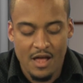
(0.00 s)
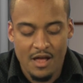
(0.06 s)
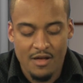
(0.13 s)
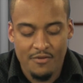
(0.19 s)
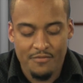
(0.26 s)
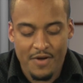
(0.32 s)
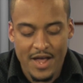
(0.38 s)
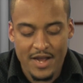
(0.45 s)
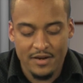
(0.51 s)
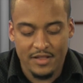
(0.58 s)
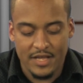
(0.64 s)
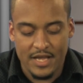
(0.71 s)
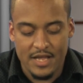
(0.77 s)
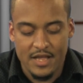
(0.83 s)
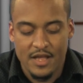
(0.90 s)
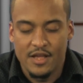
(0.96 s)

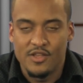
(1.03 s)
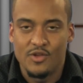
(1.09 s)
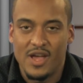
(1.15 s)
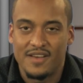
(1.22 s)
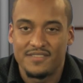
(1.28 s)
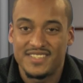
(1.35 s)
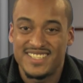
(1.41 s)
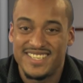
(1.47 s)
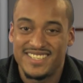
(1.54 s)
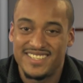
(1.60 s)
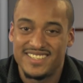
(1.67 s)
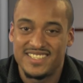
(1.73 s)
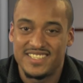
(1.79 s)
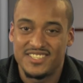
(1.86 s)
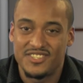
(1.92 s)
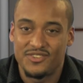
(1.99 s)
Finally, you have
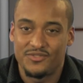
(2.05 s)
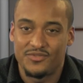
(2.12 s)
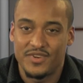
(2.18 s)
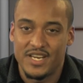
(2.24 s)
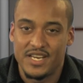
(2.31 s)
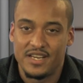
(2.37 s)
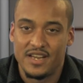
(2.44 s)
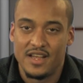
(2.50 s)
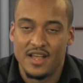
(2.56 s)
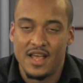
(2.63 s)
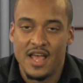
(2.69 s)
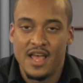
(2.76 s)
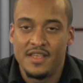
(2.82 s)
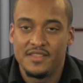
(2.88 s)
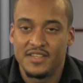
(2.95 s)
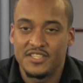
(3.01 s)
sentences to read.
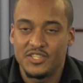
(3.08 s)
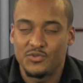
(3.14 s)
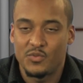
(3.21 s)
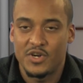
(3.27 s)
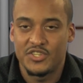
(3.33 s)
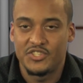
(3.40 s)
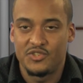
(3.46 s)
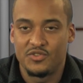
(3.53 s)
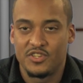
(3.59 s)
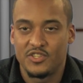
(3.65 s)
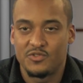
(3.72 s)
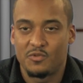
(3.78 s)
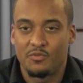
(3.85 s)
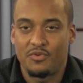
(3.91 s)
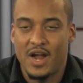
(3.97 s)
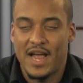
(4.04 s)
This is where students
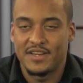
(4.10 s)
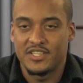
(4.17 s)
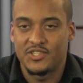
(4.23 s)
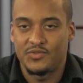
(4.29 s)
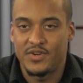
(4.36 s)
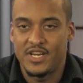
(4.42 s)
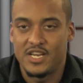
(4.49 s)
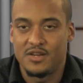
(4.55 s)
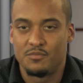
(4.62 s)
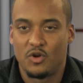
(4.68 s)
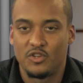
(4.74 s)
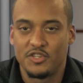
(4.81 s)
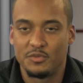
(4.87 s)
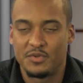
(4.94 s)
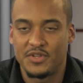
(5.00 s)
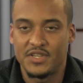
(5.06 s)
will practice reading
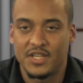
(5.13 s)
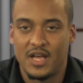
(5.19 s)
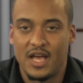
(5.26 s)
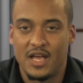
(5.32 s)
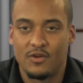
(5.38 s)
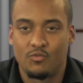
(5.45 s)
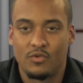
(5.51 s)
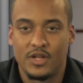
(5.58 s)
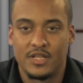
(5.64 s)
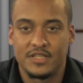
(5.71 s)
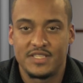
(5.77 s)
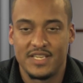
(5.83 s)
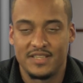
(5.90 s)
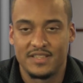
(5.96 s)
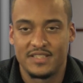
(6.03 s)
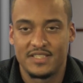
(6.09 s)
multiple
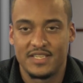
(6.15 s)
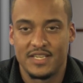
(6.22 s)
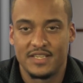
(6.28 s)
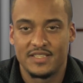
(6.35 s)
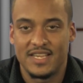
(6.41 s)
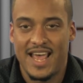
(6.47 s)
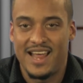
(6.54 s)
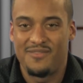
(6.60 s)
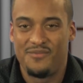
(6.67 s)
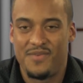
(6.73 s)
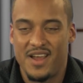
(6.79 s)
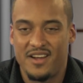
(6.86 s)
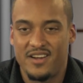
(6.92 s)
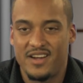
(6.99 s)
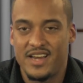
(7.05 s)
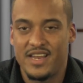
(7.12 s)
sentences at
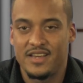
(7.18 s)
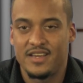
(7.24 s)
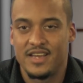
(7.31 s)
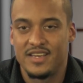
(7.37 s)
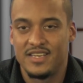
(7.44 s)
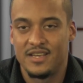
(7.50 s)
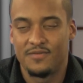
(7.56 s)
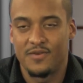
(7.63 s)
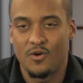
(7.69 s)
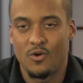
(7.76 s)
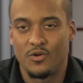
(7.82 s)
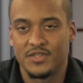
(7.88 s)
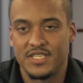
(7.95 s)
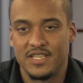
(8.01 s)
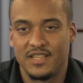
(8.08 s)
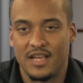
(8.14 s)
varying
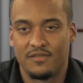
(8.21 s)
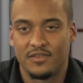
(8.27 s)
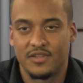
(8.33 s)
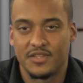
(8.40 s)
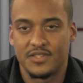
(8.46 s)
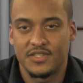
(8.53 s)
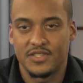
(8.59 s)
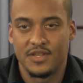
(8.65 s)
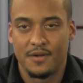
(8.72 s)
difficulty levels.